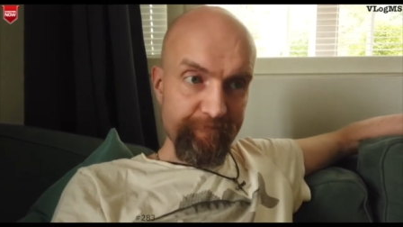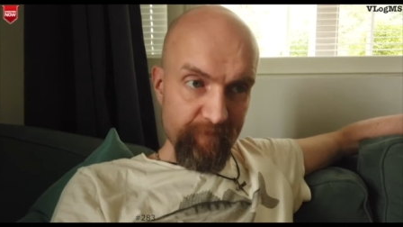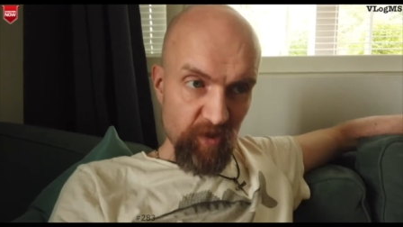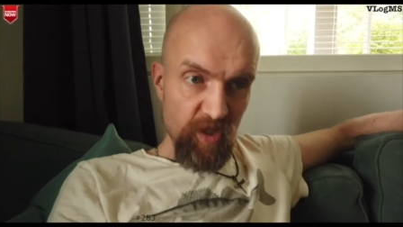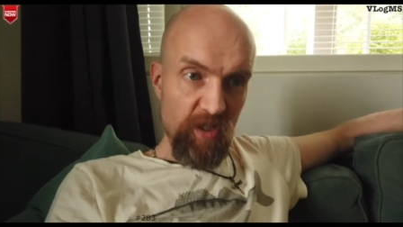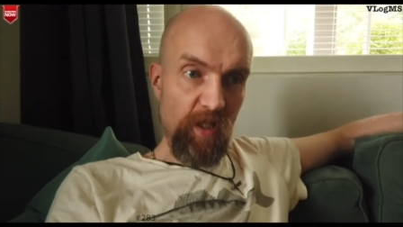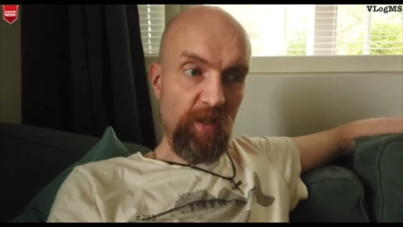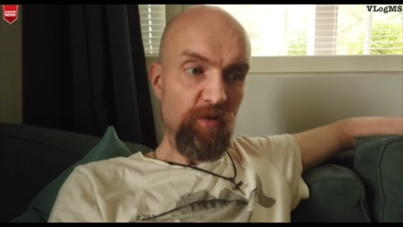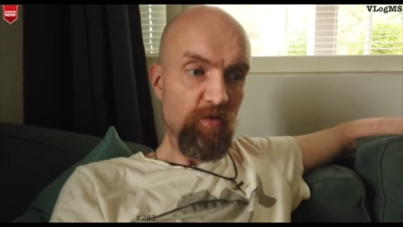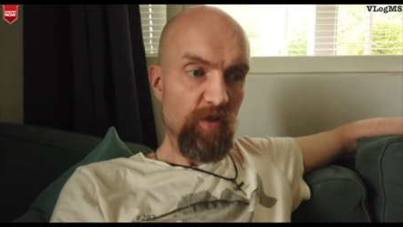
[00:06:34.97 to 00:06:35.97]
and start
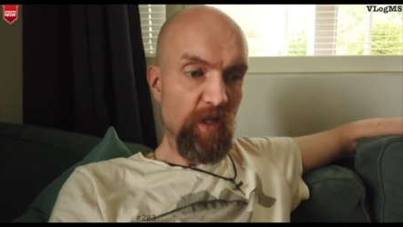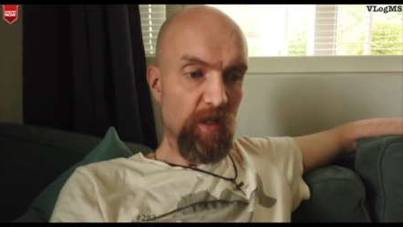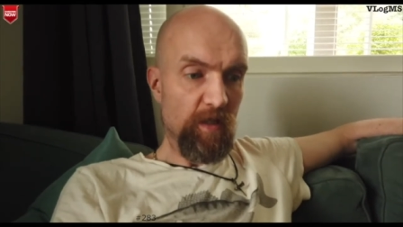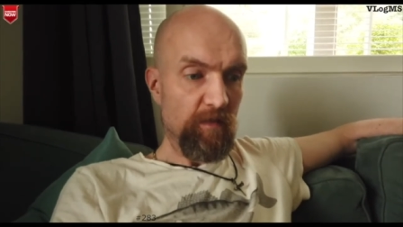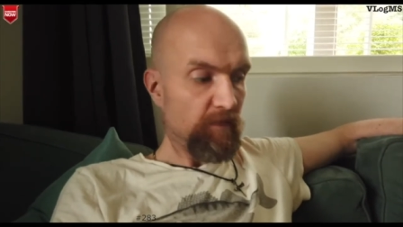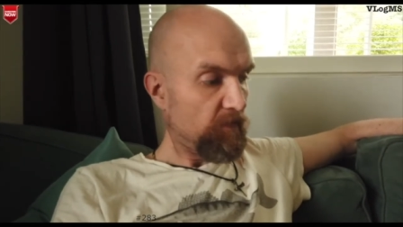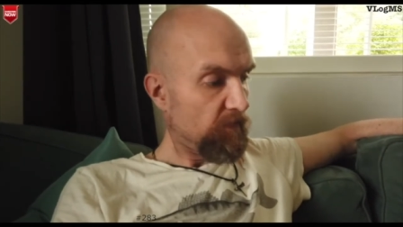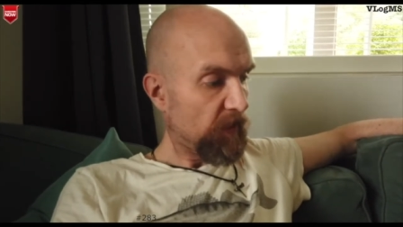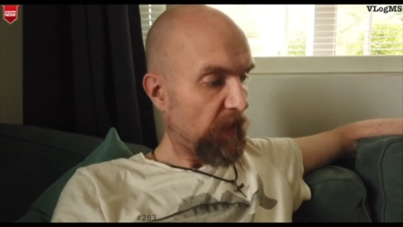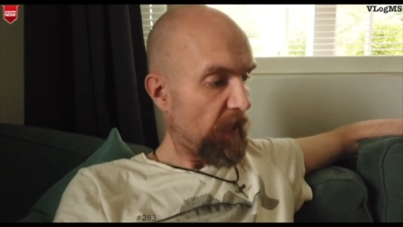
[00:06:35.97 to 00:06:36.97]
using our
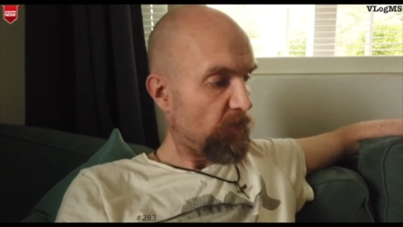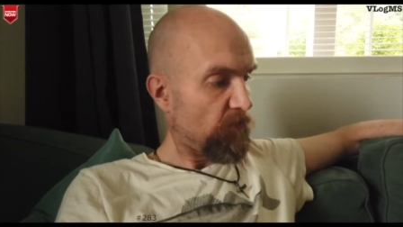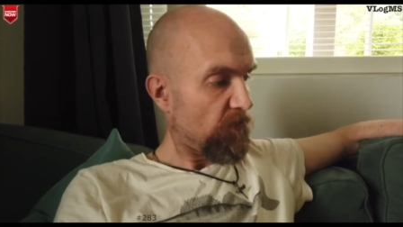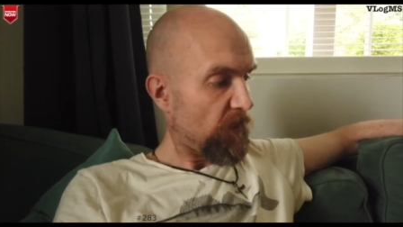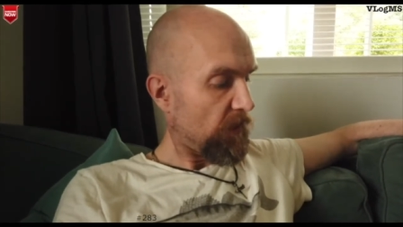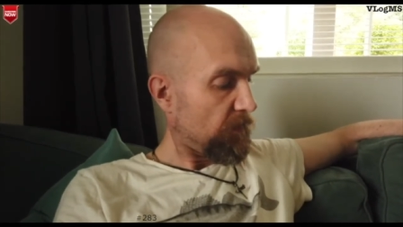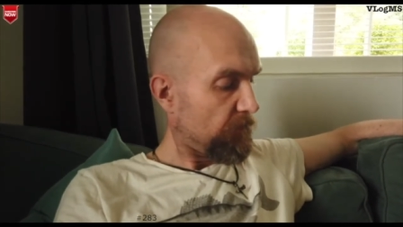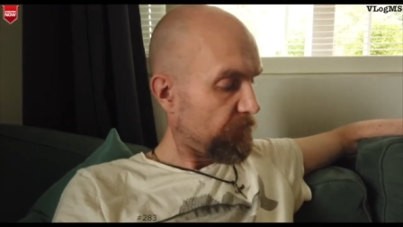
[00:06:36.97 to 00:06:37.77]
accounts there.